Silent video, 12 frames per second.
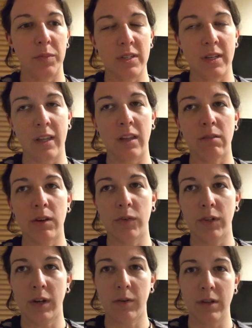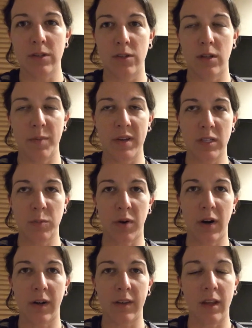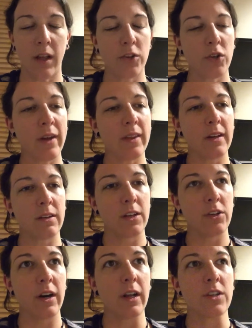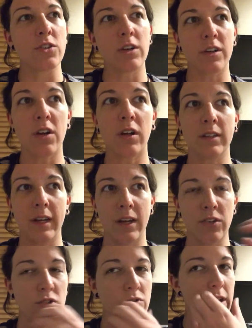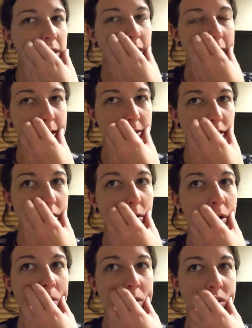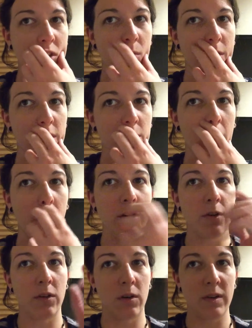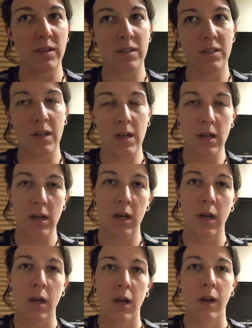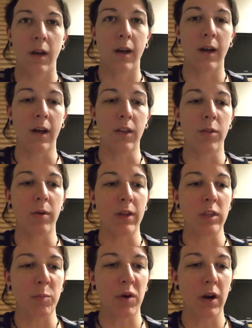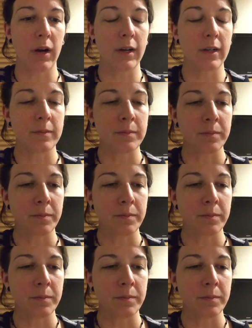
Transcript: beside the river that runs to the Peace Park. They try to construct it all in like a straight line so that you always know where you are and you can always see throughout the park.